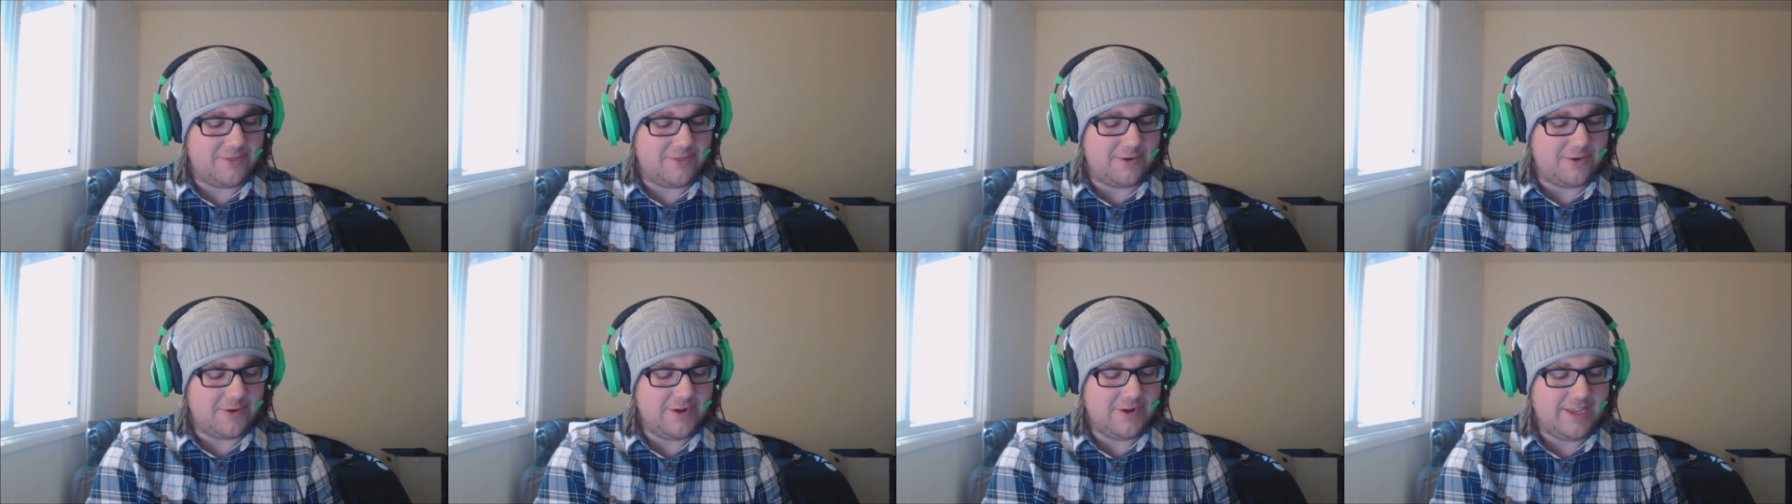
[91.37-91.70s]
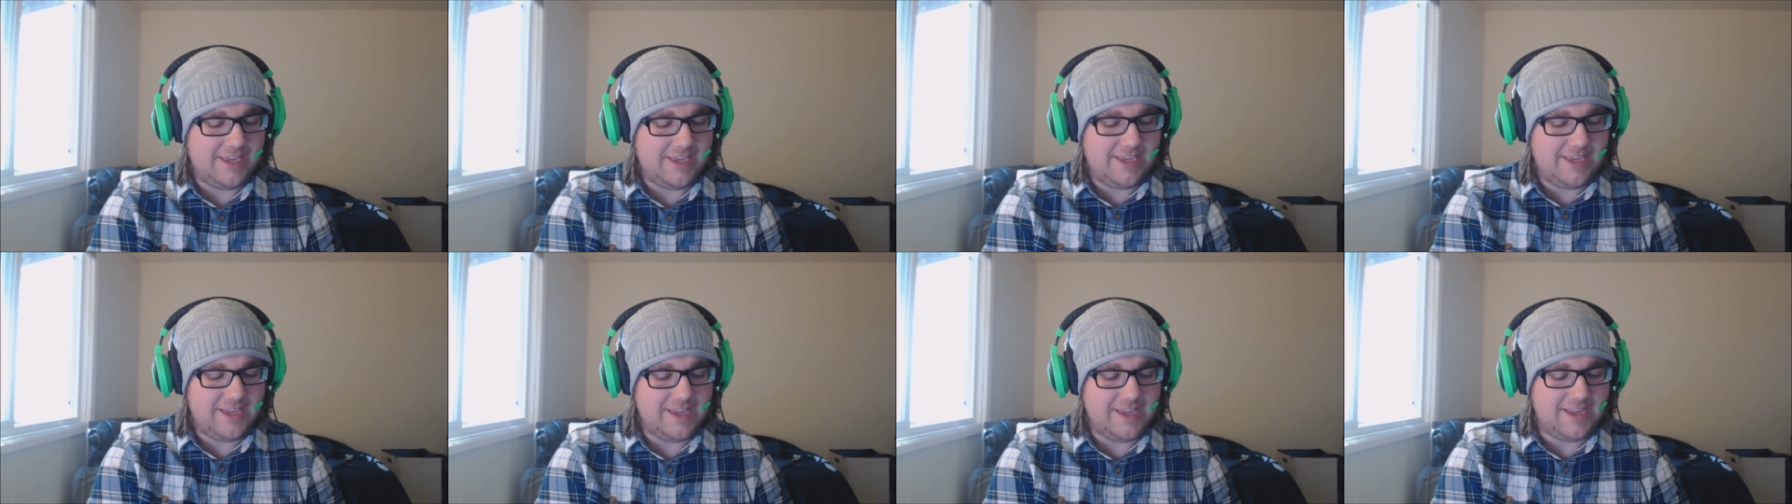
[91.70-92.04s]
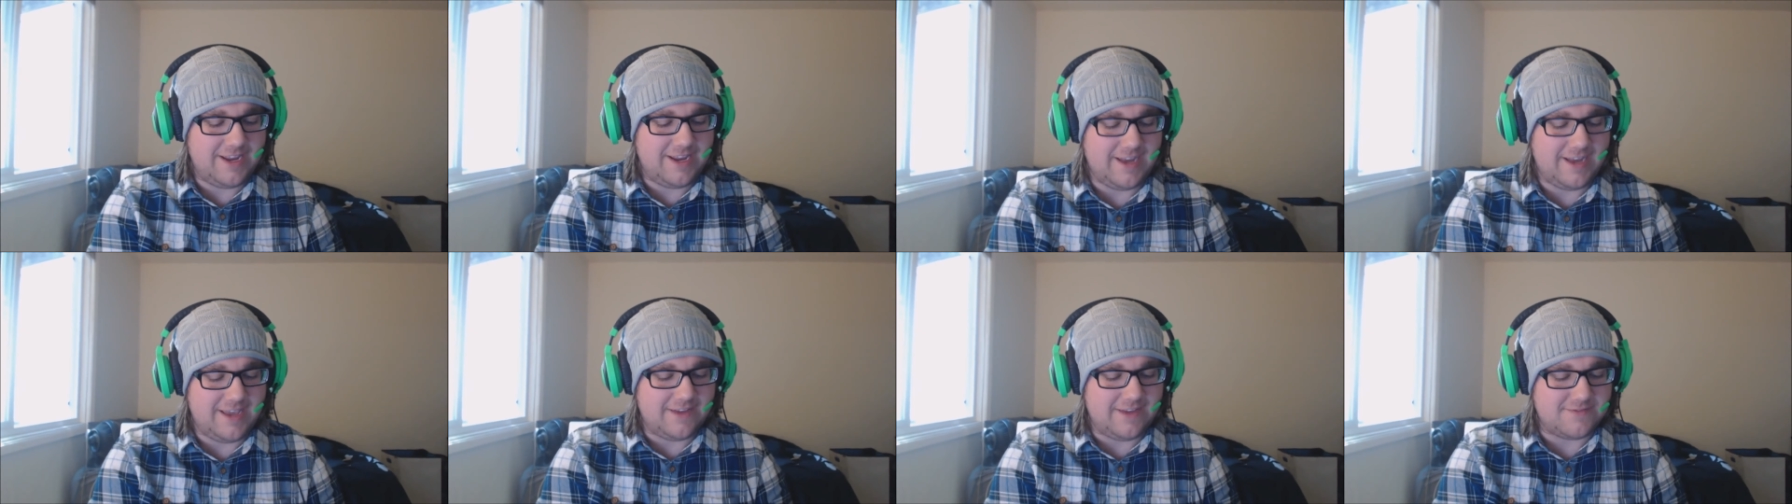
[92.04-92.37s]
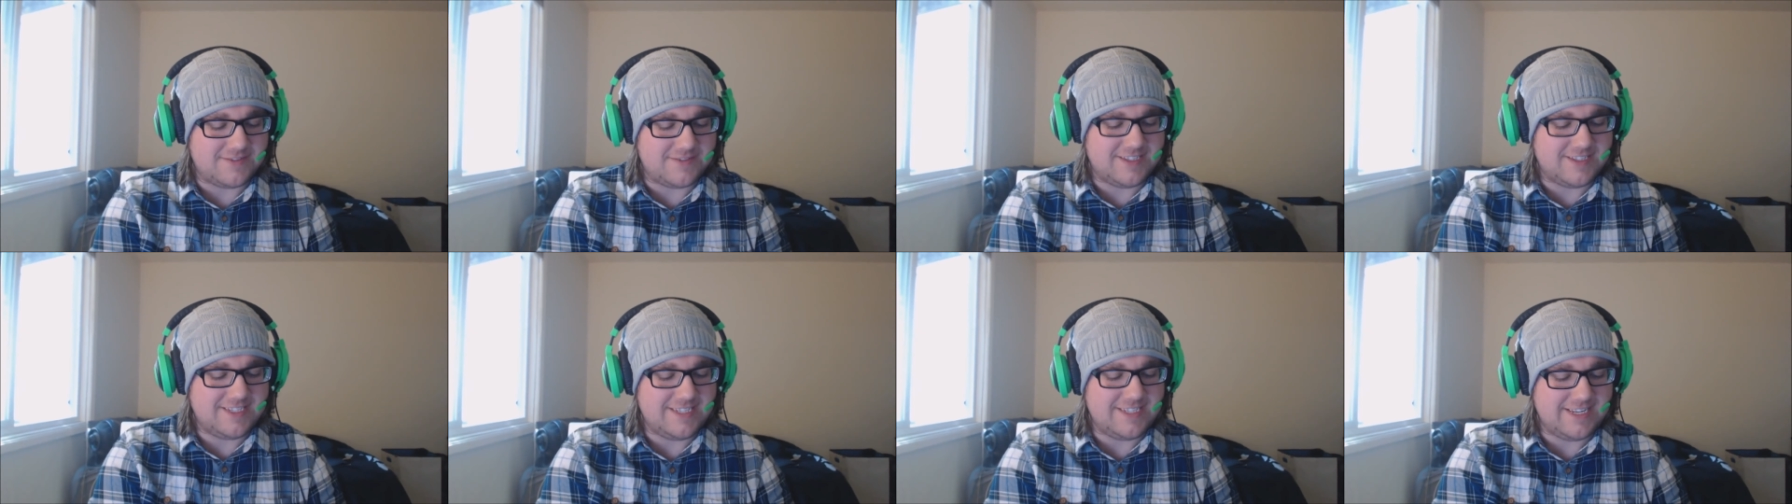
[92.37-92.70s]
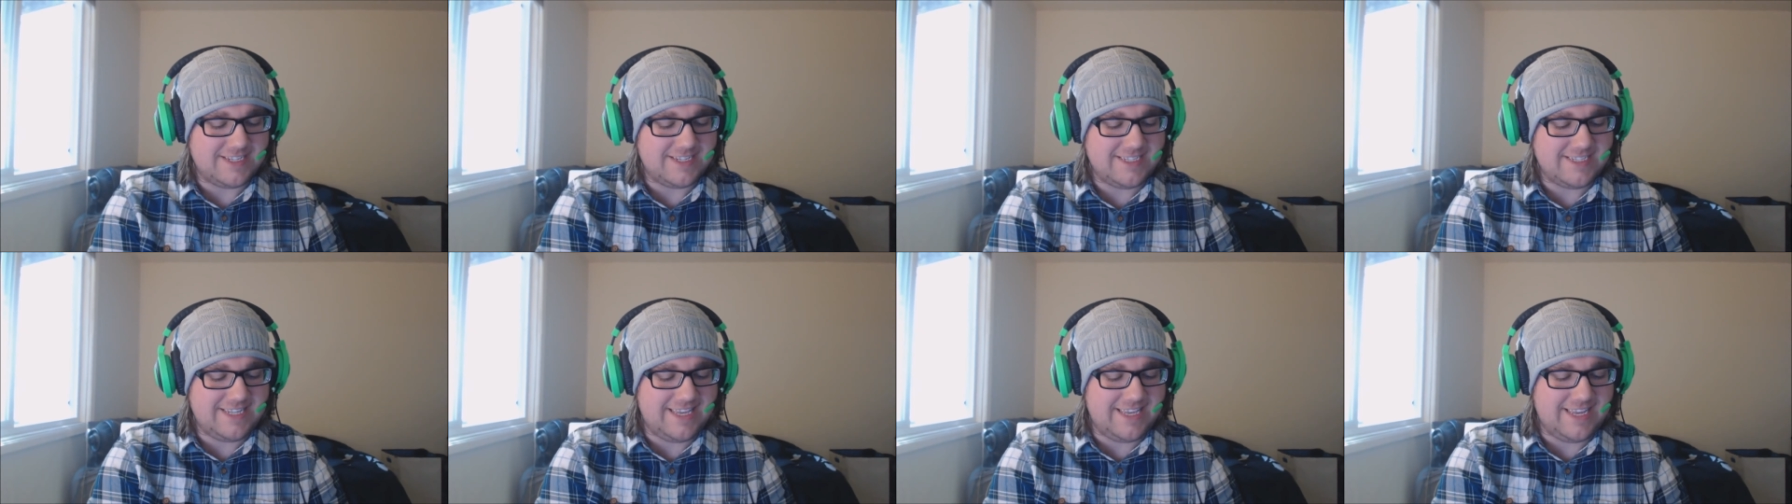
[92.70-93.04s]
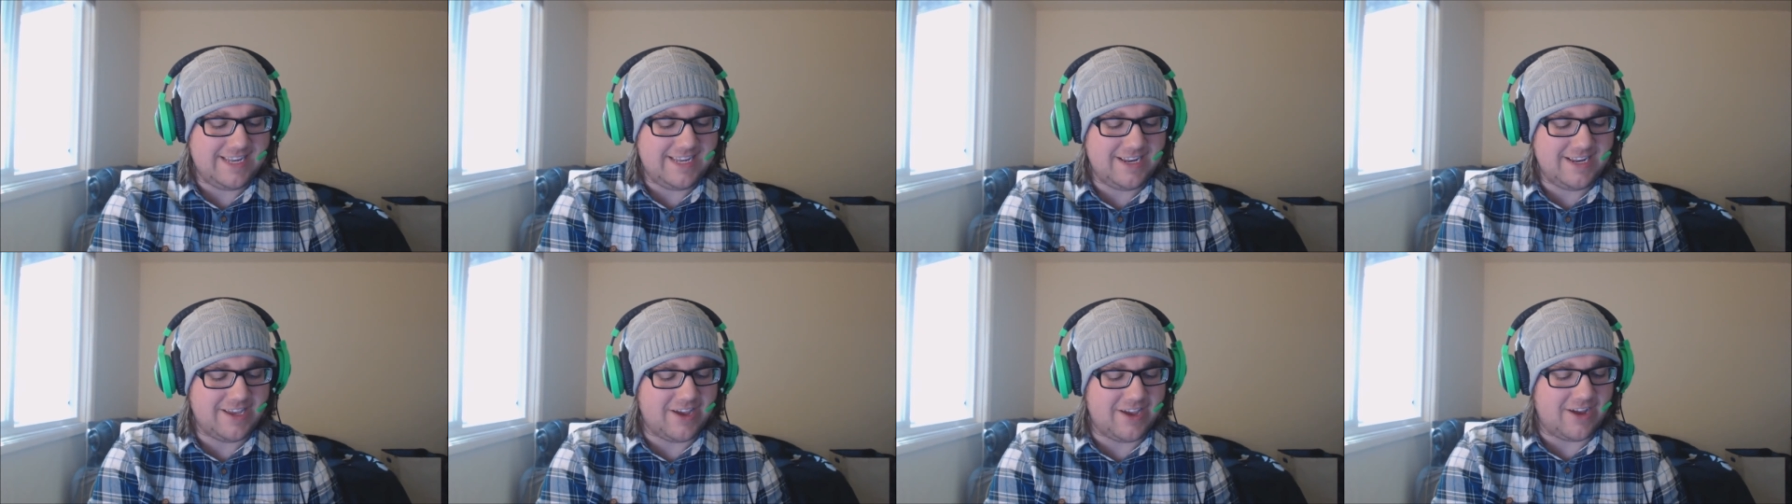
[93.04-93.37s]
thirty and have
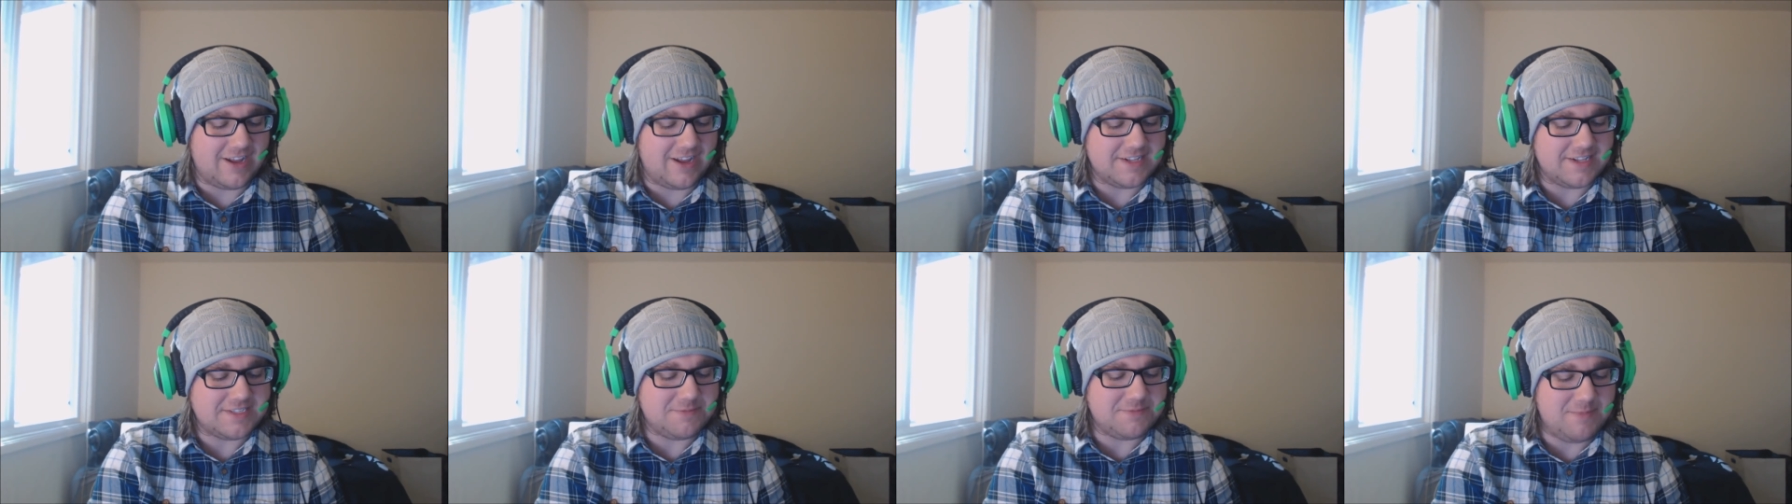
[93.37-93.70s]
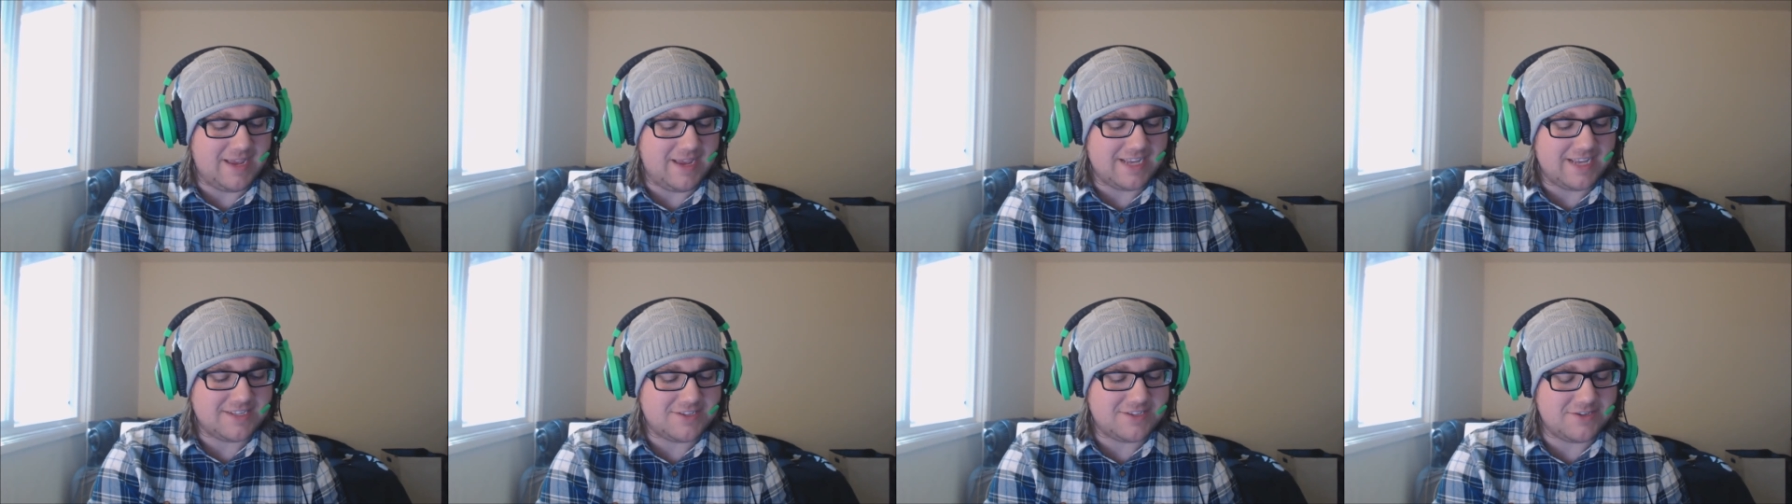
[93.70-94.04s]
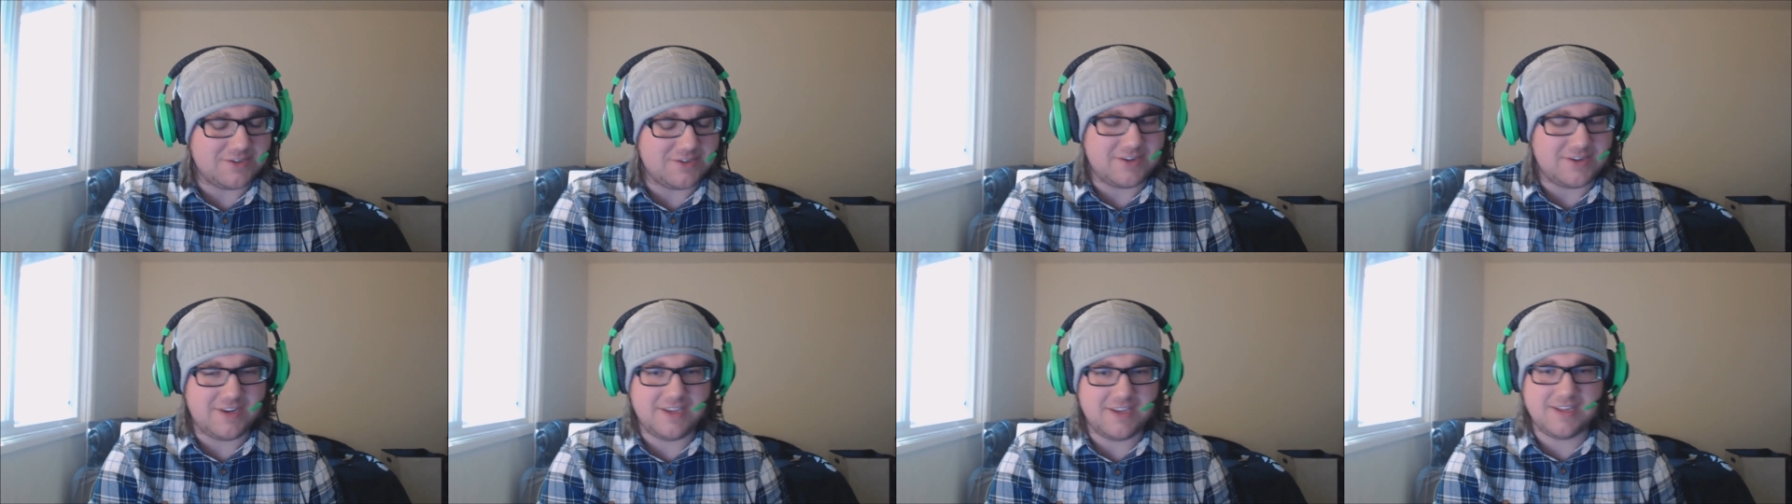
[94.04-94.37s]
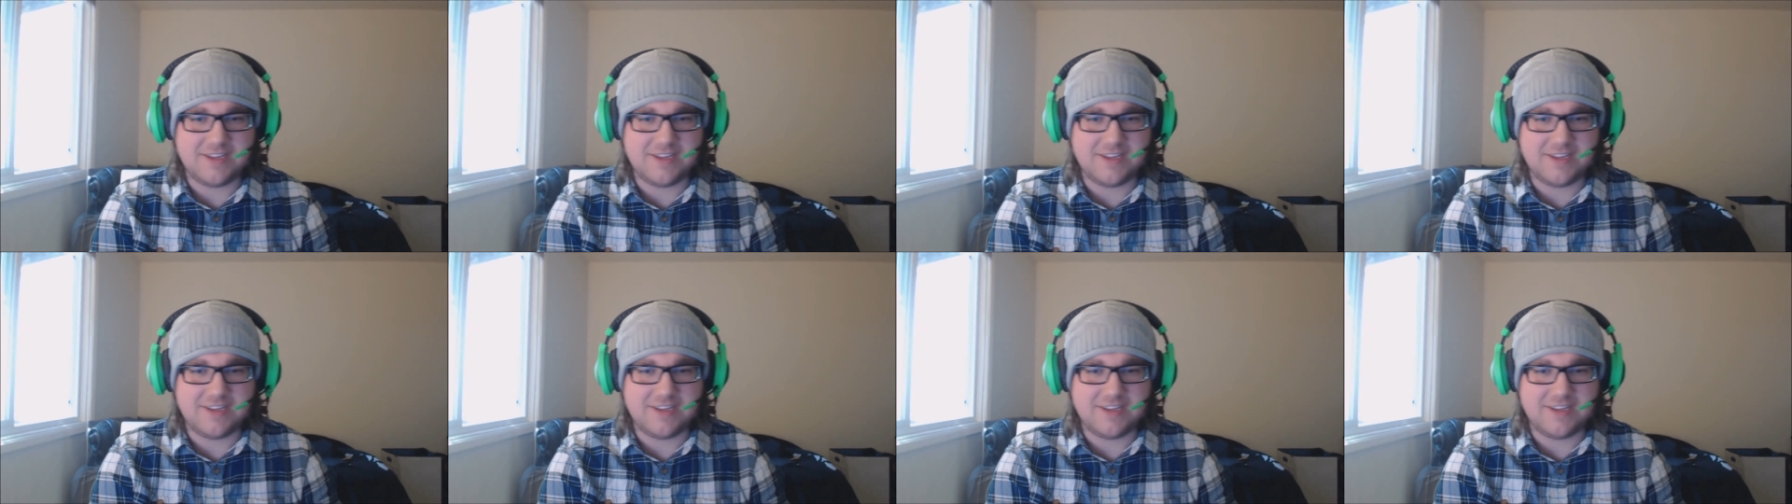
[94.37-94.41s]
sixteen gods mastered.